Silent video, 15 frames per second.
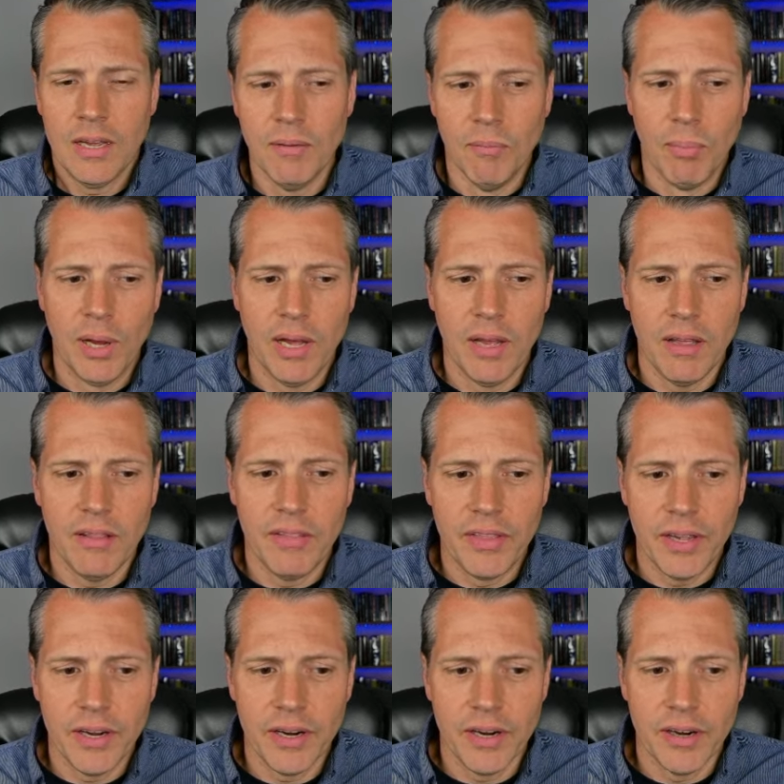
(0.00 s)
But
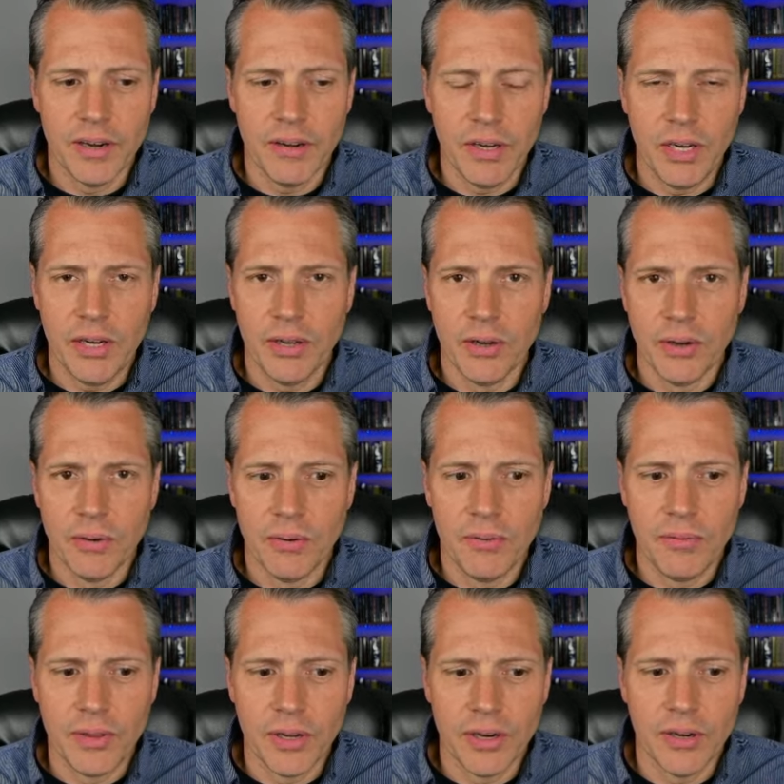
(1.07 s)
they're
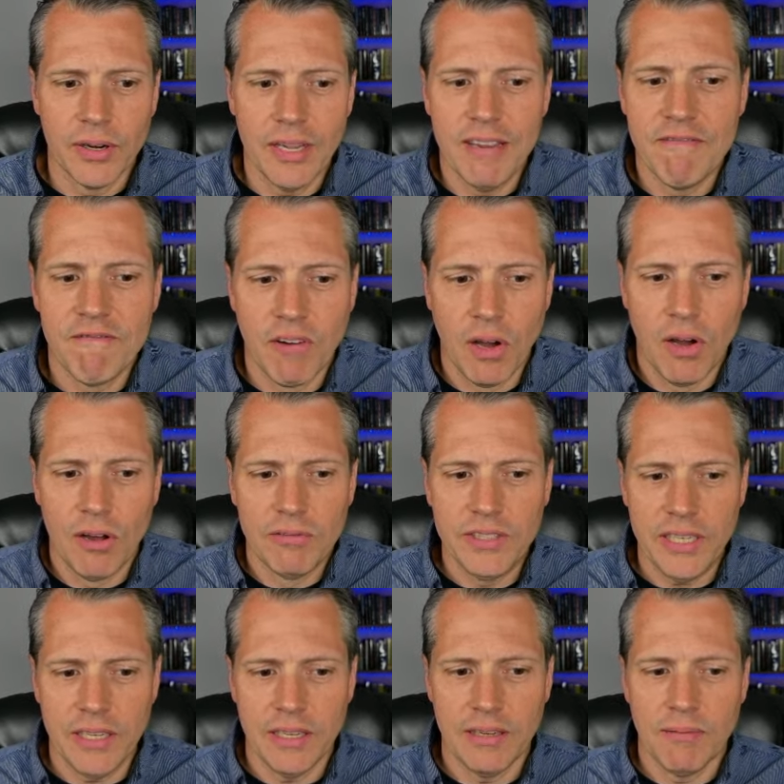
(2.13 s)
involved
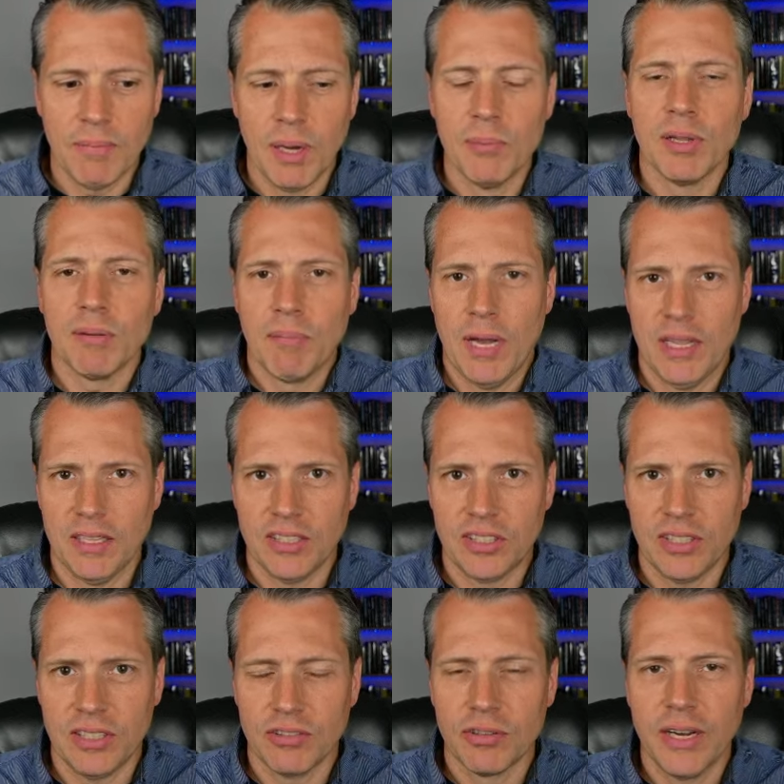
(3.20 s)
in public
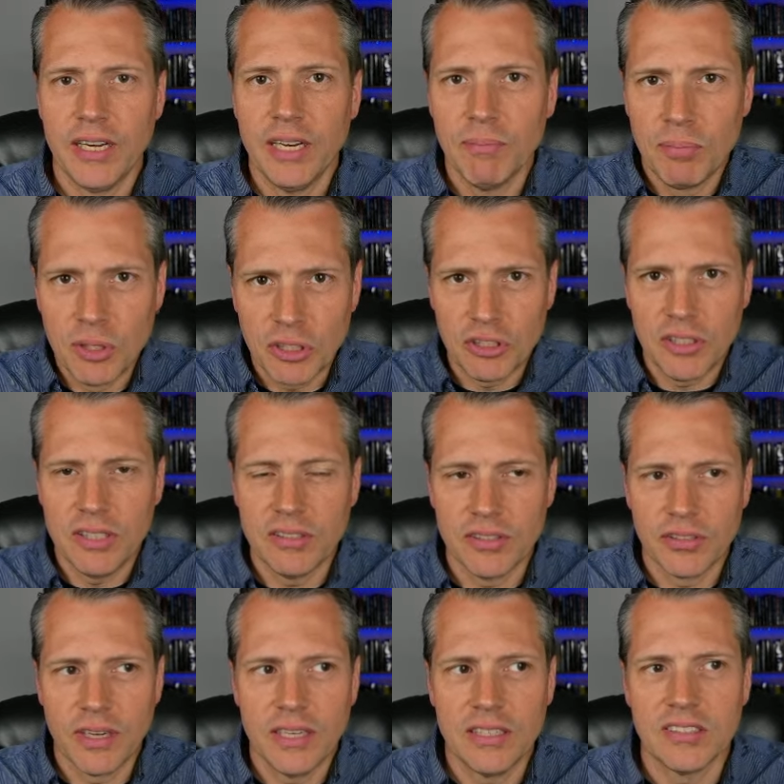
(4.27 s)
policy, trying to push things and
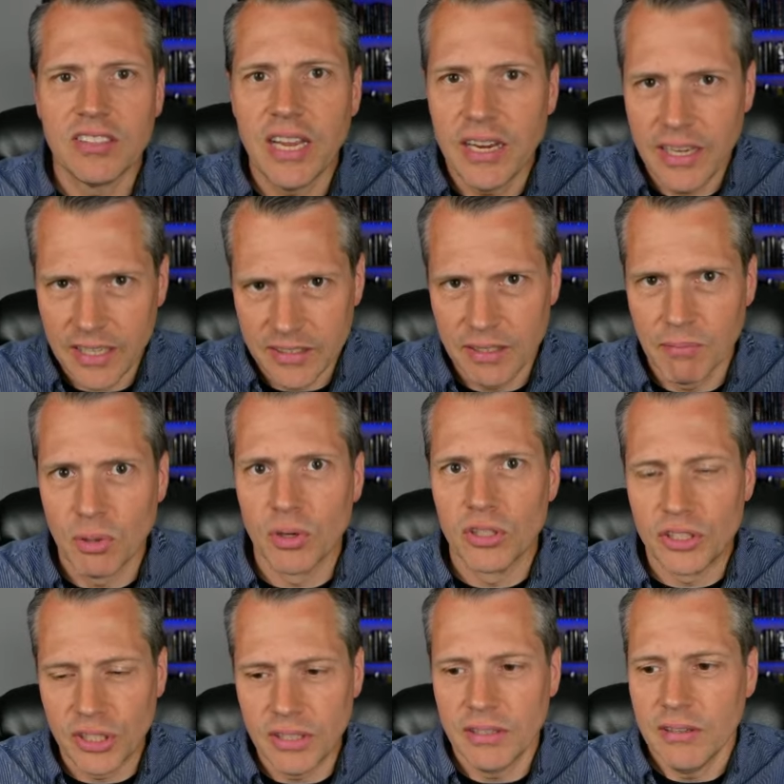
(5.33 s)
trying to stand against
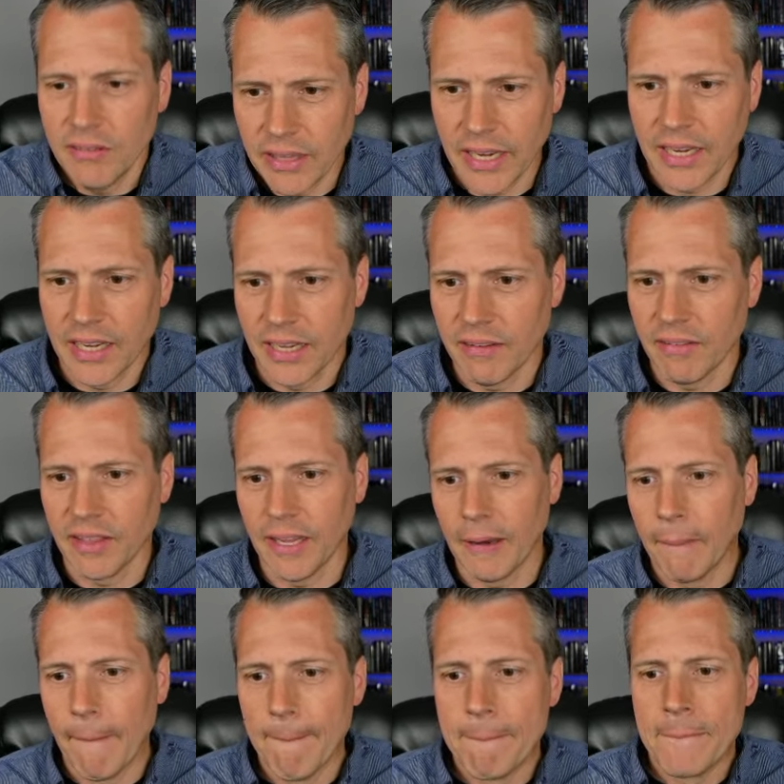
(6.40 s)
abortion, that kind of thing.
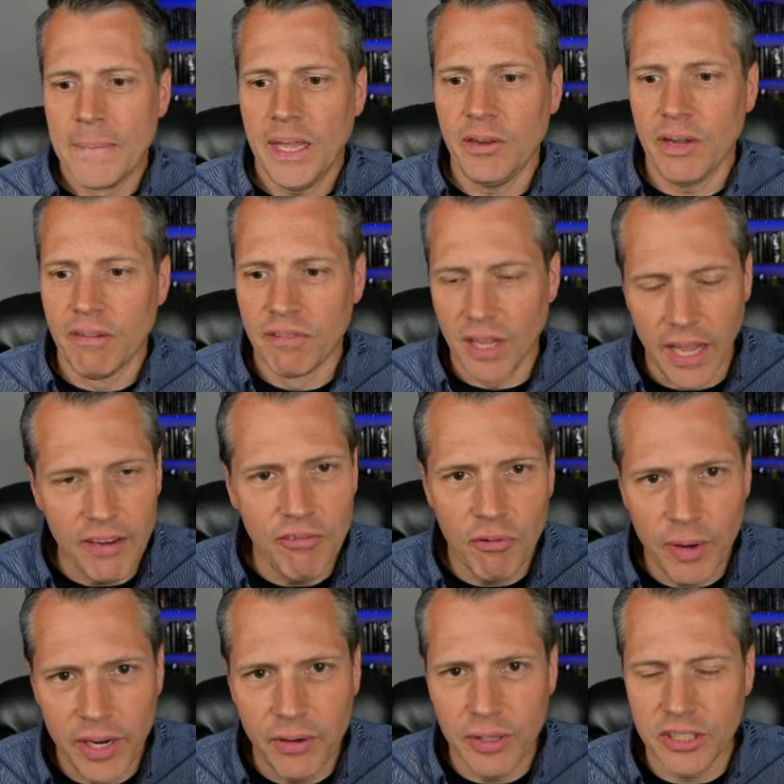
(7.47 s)
And you have
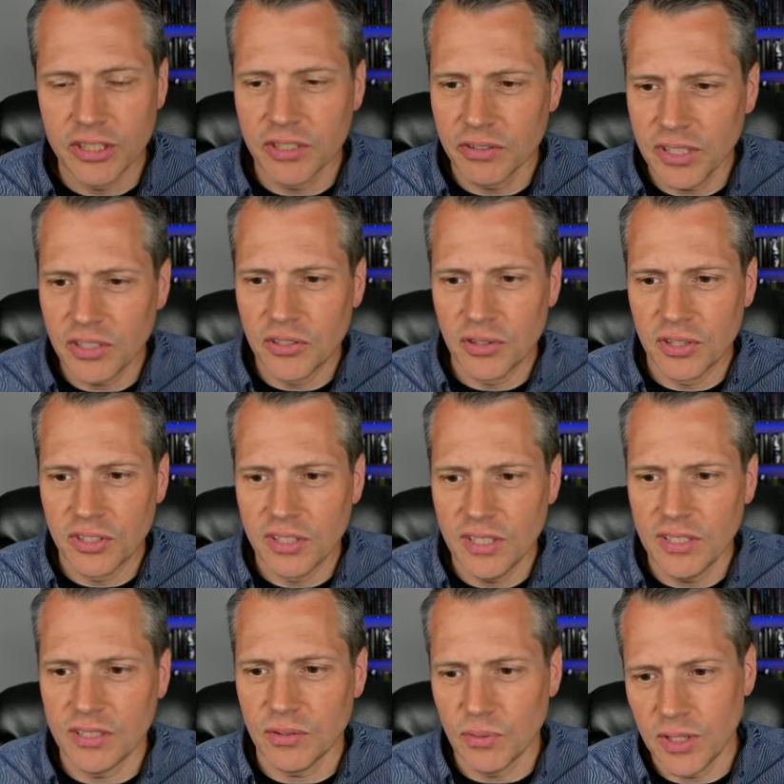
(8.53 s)
Lifeway Christian
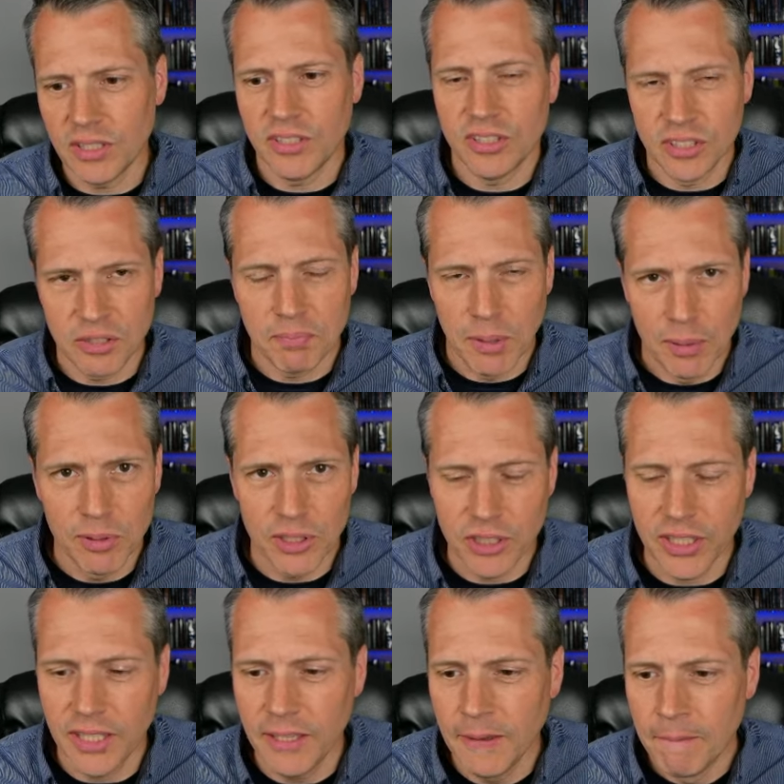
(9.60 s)
Resources, which is
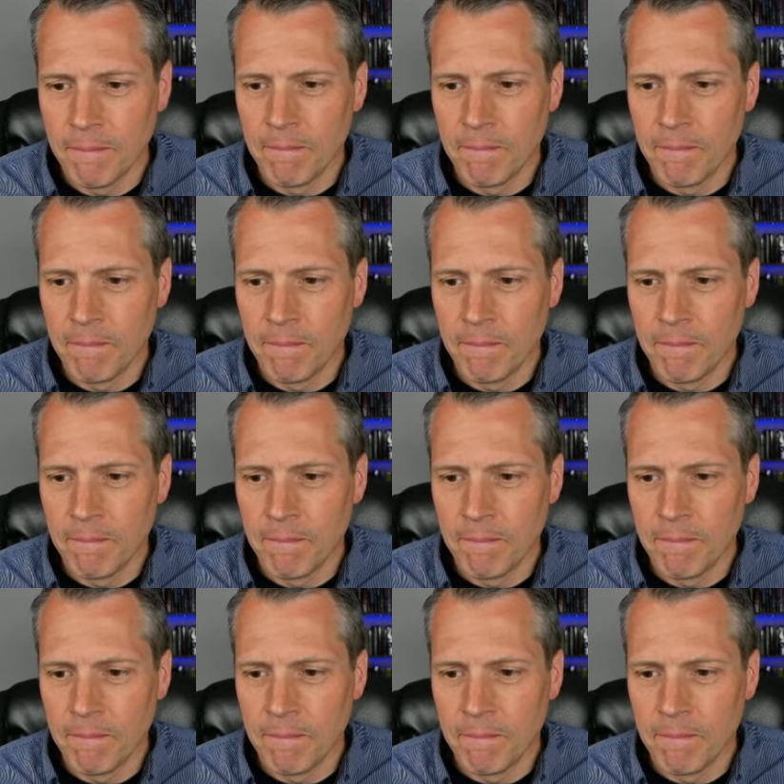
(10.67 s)
publishing.